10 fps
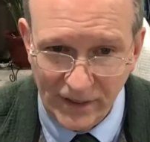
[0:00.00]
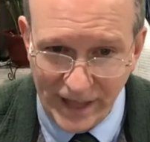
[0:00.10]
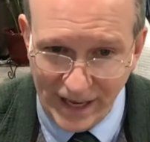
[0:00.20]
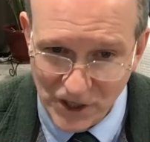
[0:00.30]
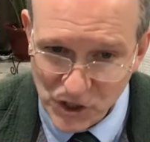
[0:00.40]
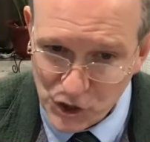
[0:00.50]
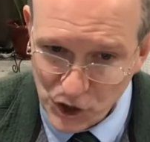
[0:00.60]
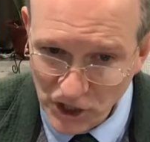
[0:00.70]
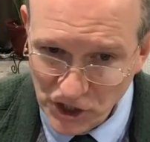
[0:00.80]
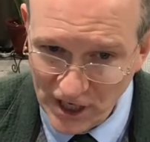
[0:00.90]
that is
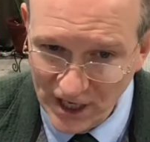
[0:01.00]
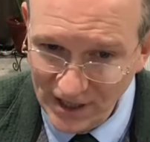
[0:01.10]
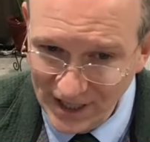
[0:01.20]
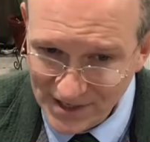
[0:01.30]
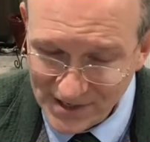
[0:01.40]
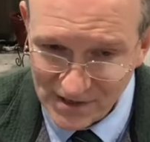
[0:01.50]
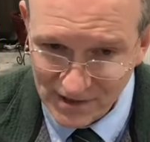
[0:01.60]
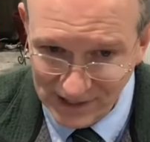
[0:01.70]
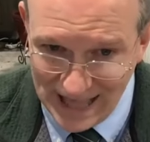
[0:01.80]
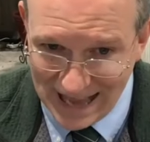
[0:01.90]
judging in this
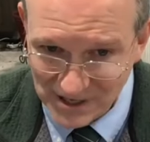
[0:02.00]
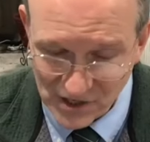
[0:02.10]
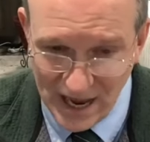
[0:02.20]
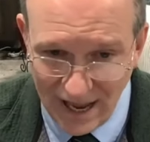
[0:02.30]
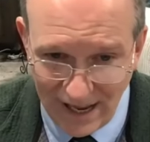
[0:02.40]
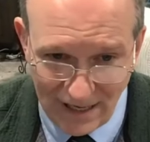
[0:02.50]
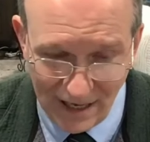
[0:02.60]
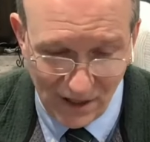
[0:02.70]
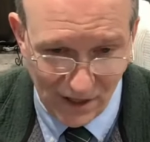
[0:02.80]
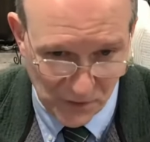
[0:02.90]
last day,
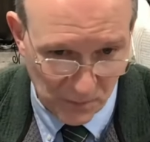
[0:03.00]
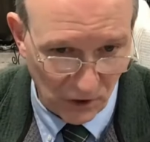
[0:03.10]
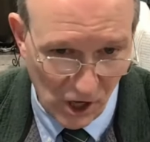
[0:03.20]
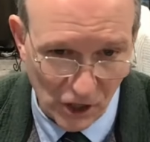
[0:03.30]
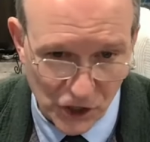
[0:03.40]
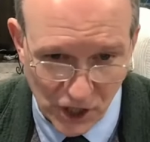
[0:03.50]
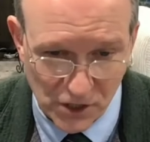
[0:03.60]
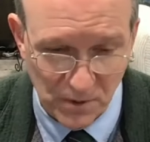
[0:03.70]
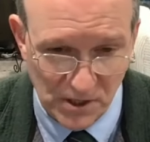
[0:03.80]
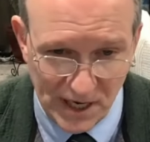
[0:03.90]
in this prolonged
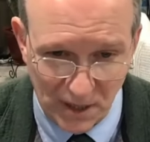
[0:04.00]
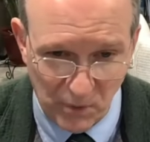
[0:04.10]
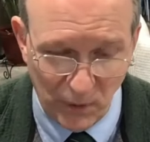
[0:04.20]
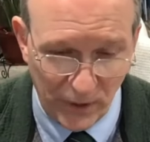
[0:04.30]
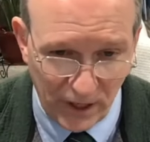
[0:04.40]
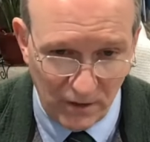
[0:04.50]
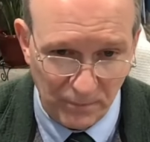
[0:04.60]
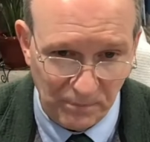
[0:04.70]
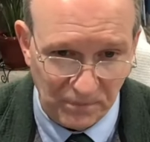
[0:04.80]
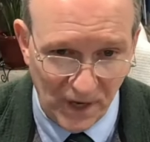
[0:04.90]
judgment day period.
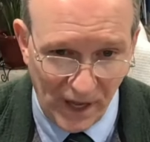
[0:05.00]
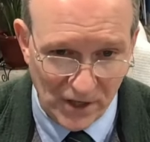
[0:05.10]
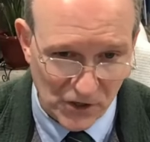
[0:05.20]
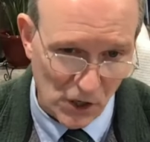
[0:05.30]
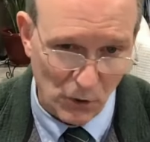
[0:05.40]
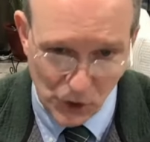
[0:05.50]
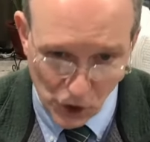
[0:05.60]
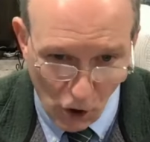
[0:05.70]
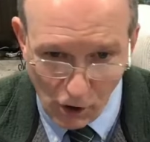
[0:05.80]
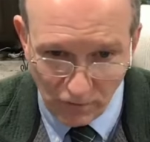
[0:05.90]
And so
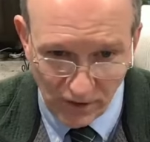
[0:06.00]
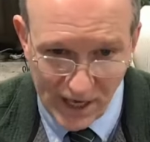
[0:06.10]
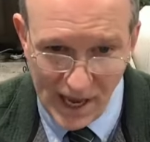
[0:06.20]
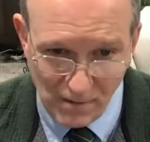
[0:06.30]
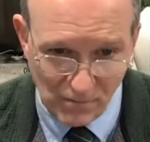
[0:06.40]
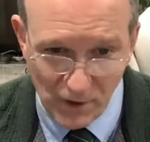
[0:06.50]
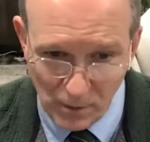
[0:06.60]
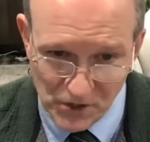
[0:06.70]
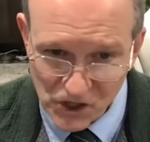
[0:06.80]
Jehovah came from